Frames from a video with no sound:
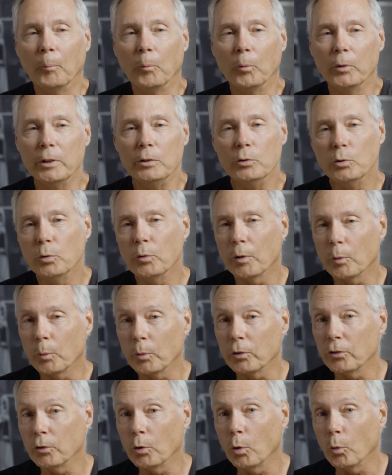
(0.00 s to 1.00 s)
We knew there
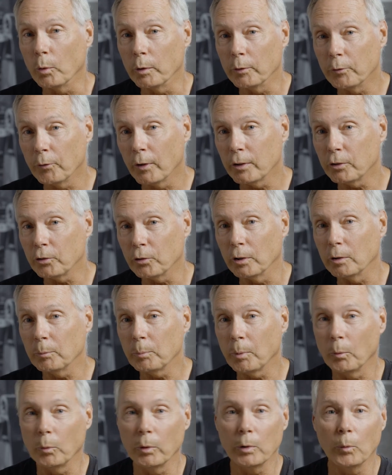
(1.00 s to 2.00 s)
was no refrigerant,
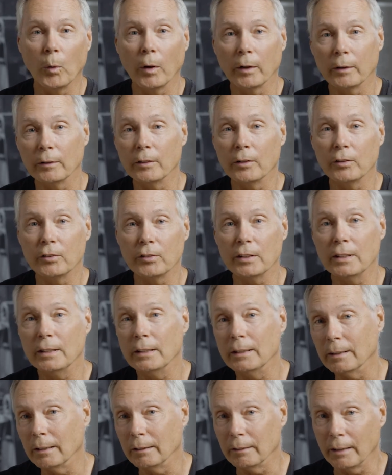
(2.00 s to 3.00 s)
but we wanted to
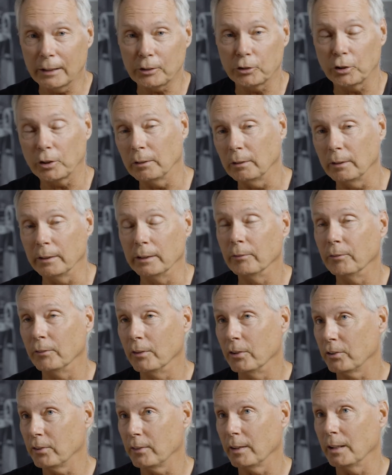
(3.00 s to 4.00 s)
see electrically if
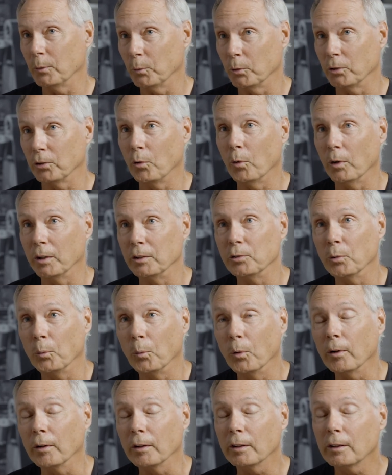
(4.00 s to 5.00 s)
this thing was going to
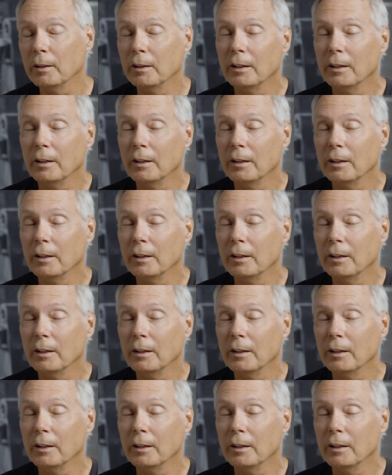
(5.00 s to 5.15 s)
work.